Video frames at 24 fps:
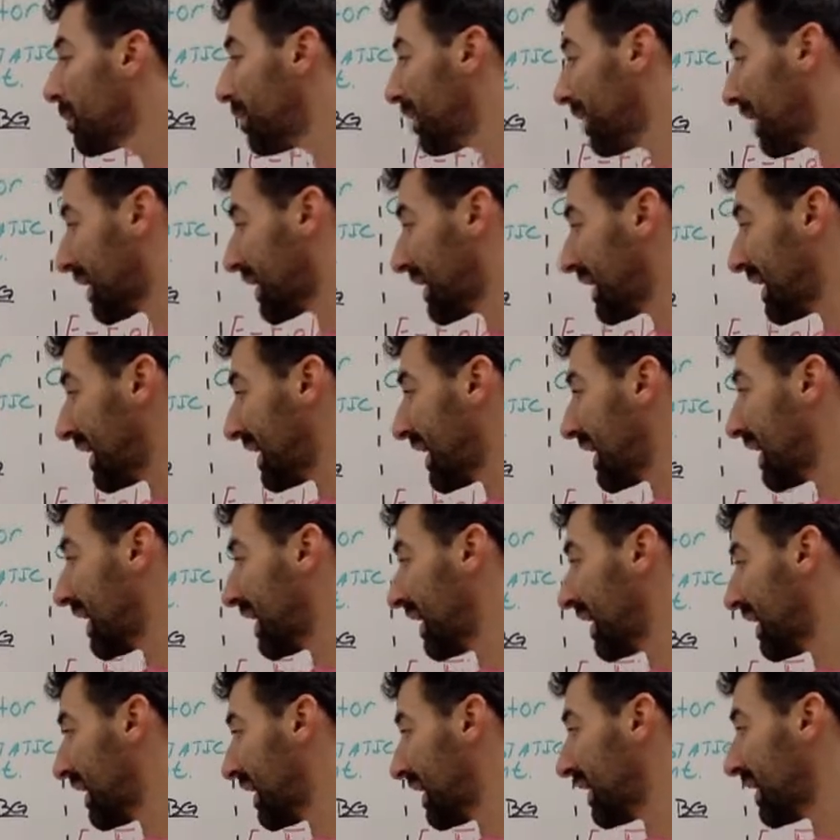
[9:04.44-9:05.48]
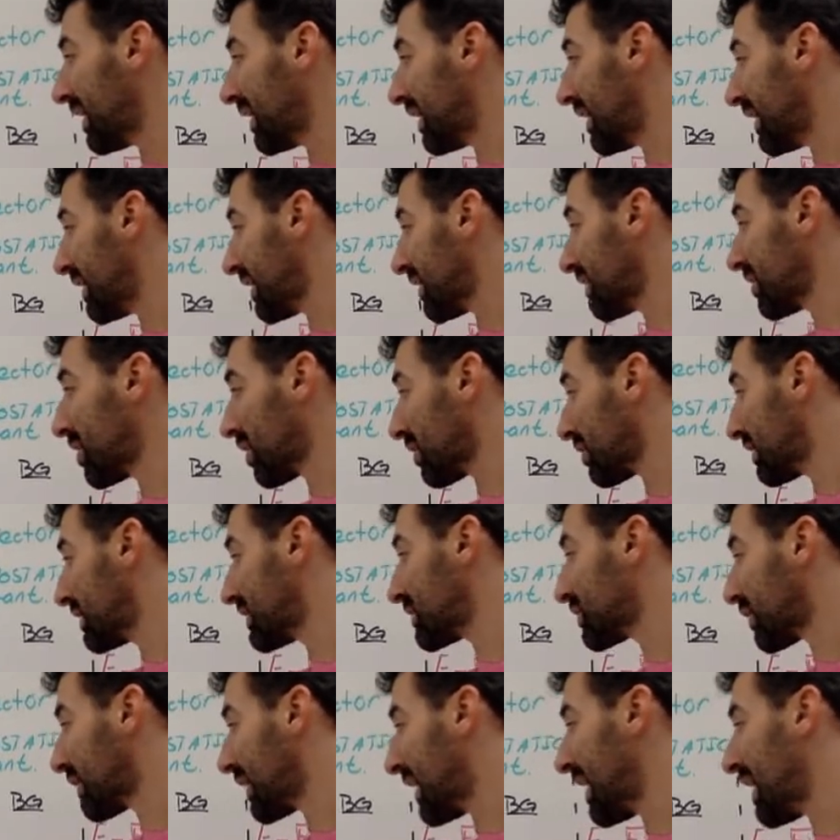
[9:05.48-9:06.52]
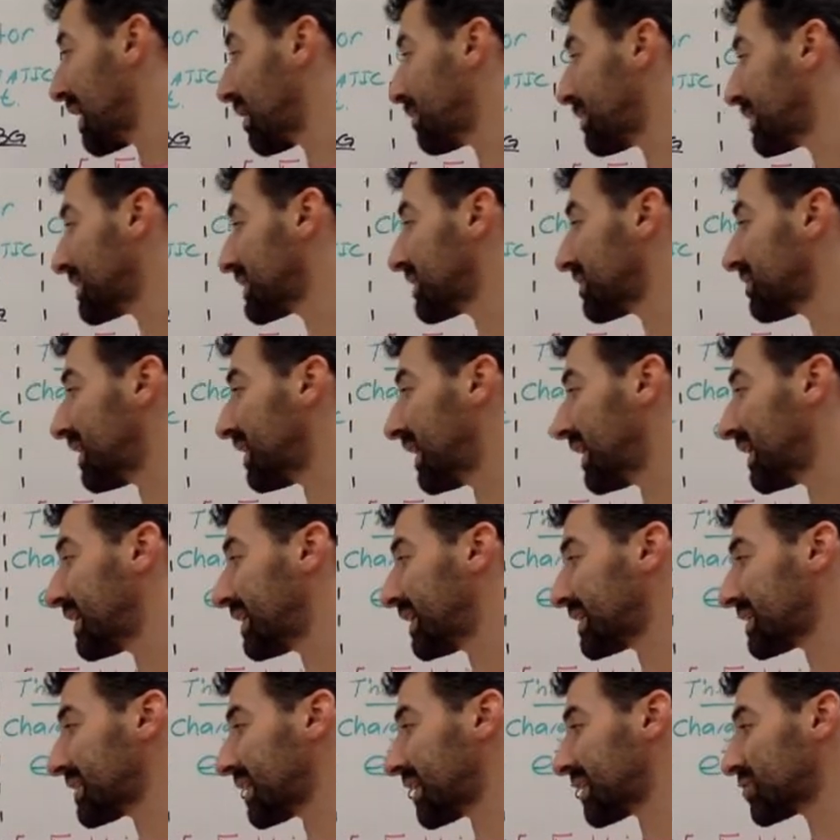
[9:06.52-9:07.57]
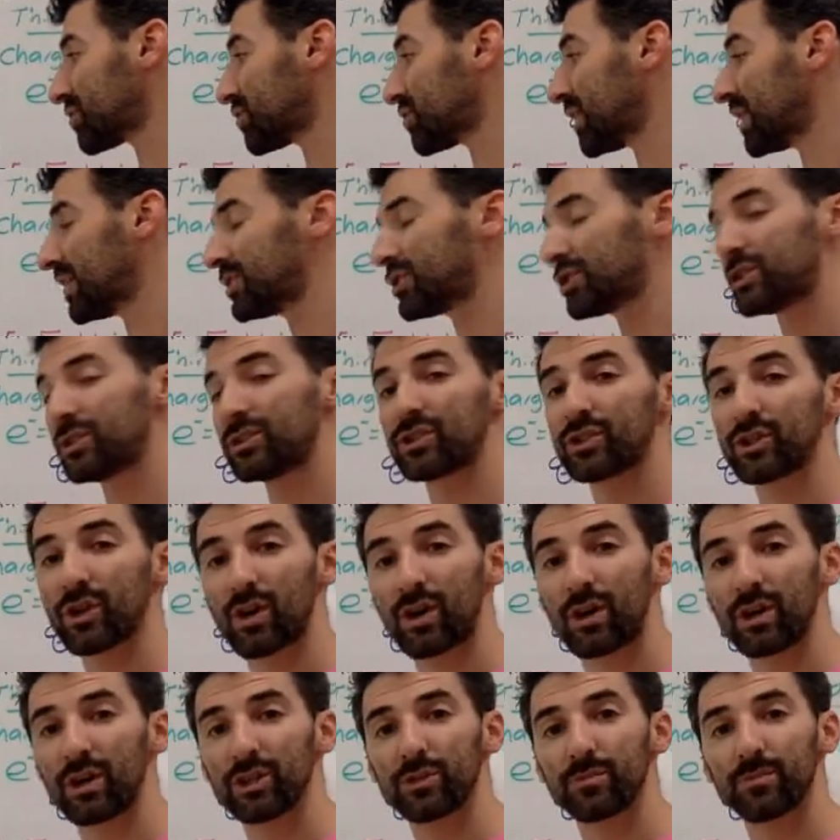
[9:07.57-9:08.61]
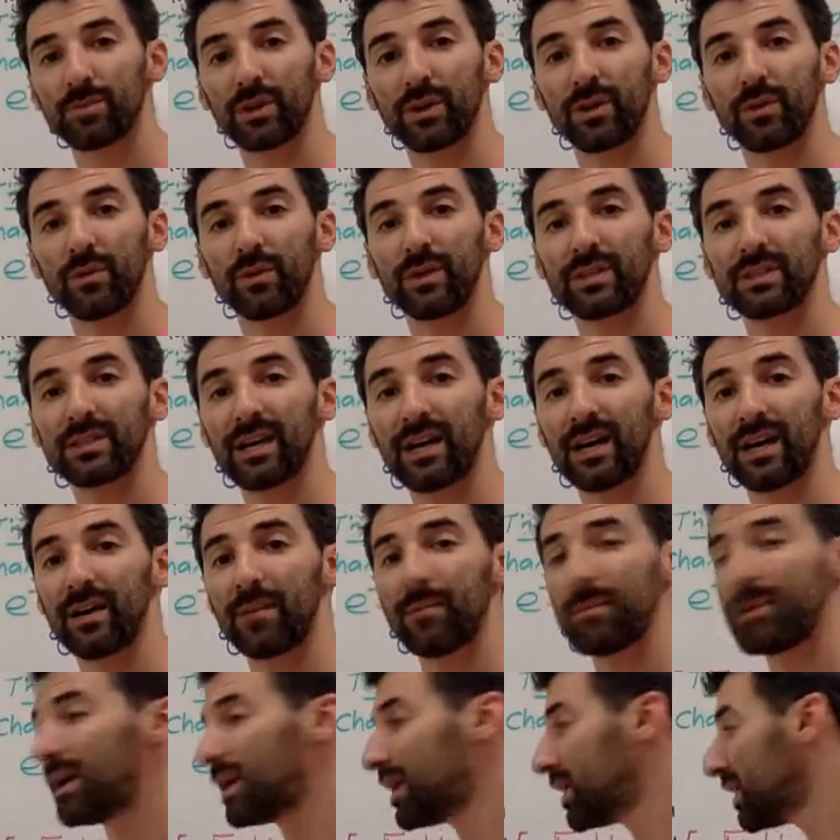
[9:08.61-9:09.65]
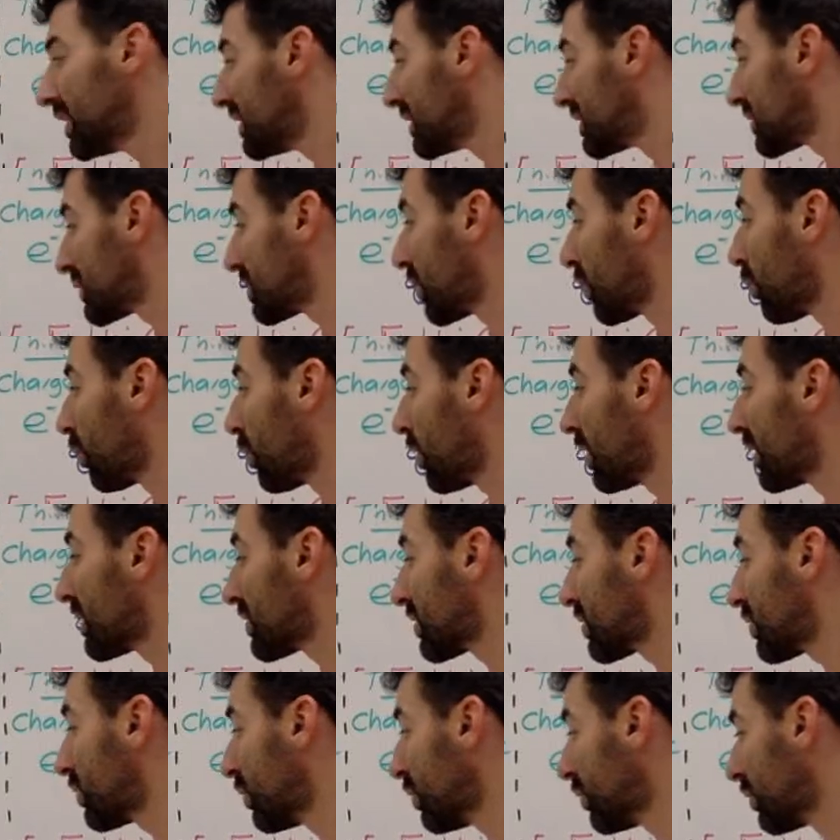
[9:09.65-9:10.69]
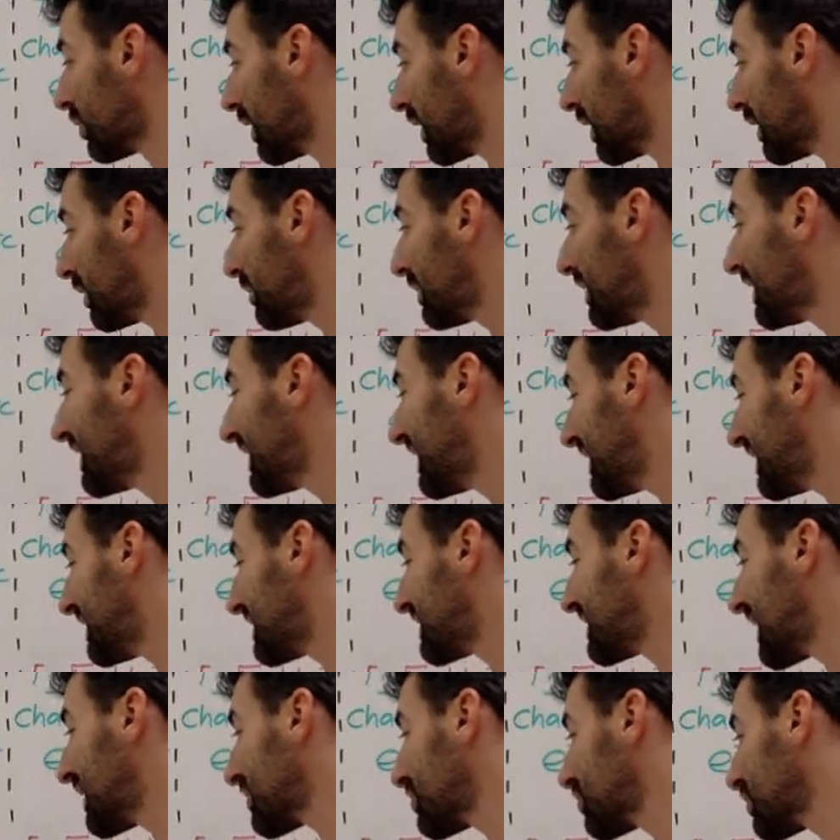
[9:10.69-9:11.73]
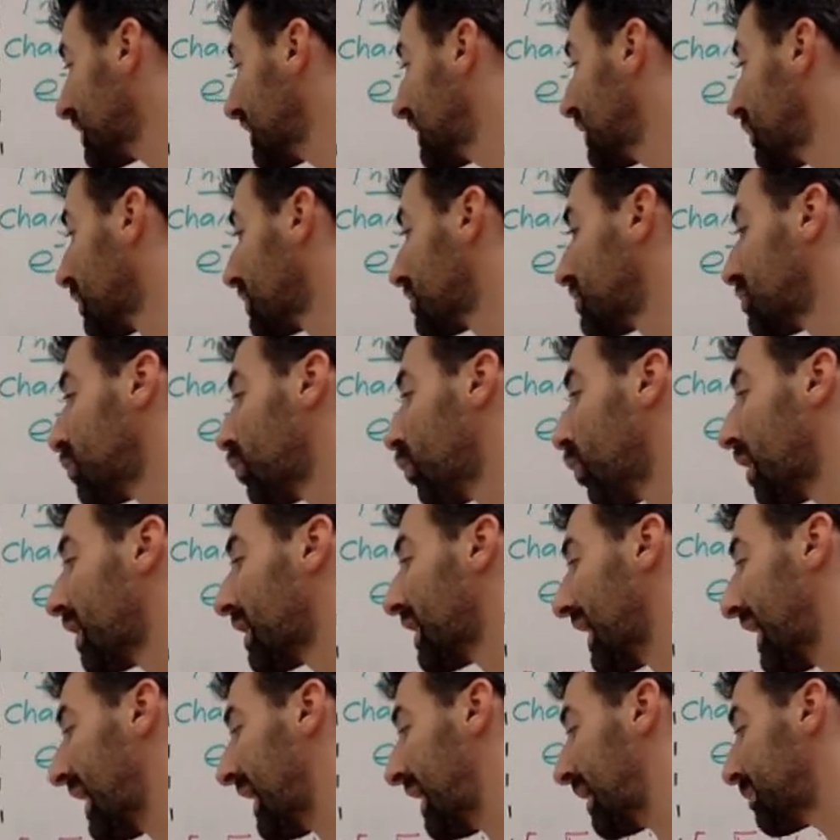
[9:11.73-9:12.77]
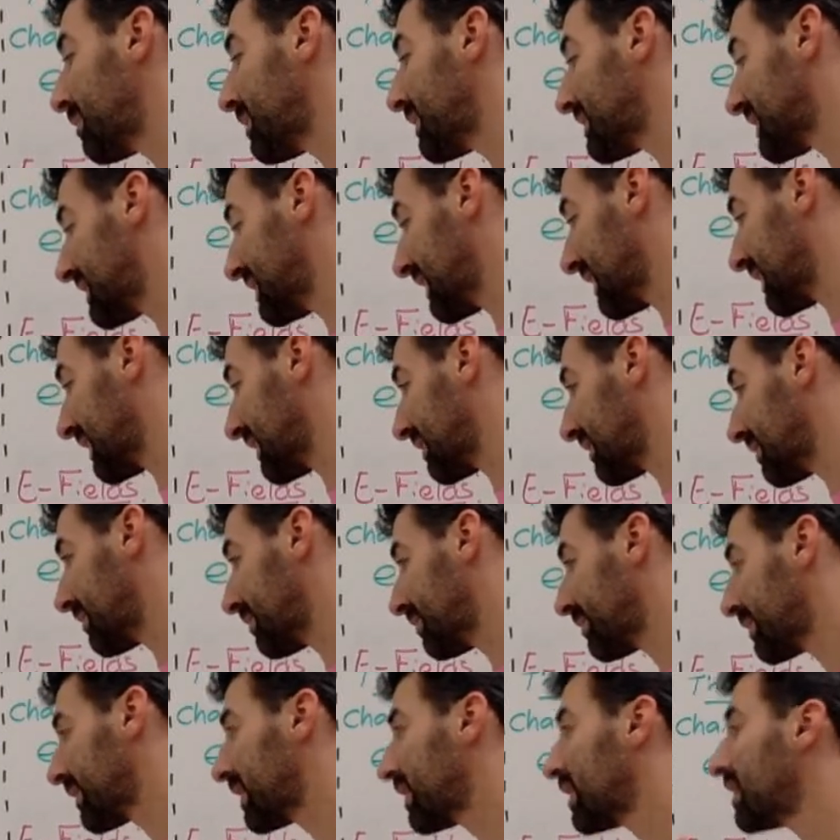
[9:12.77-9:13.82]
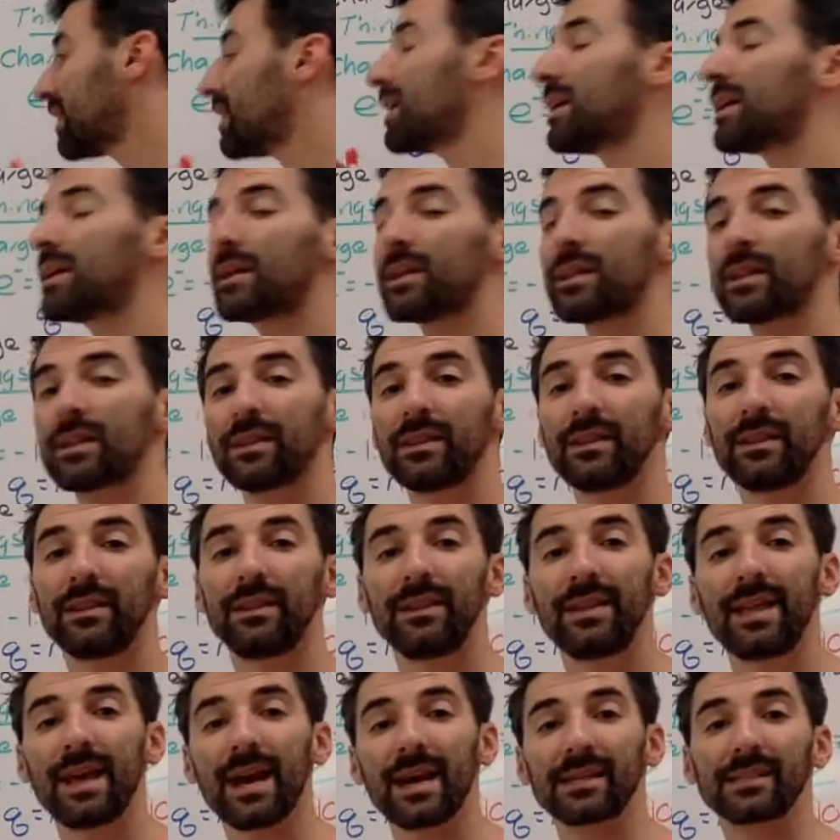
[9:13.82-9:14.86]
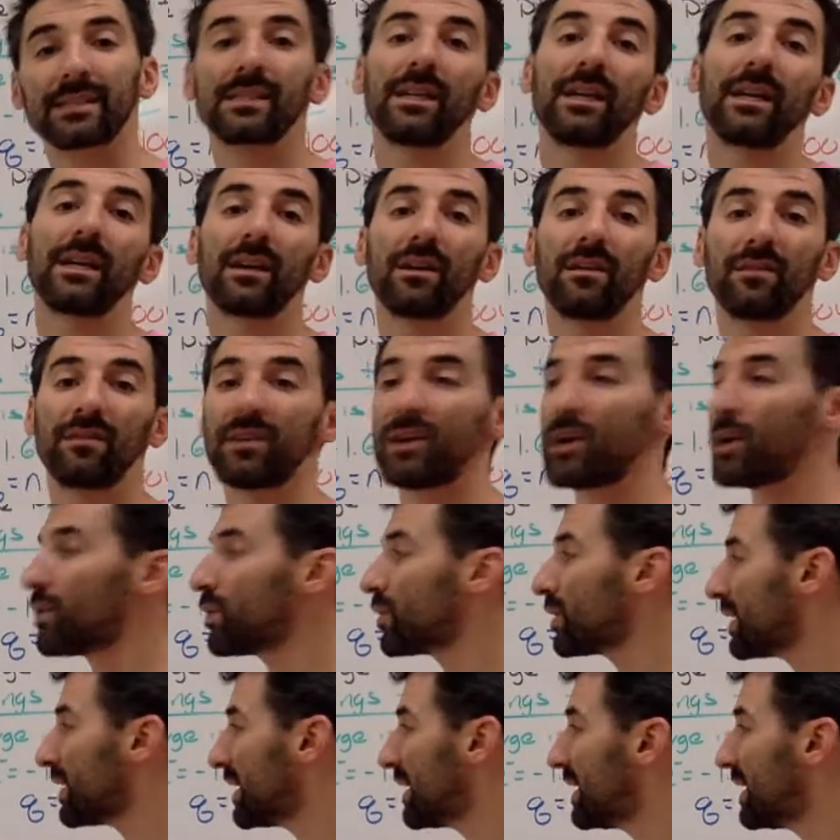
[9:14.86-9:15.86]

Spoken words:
But an current, or an amp, is defined as our change in charge per unit time. So 1 Coulomb is actually equal to 1 amp second. Next thing of note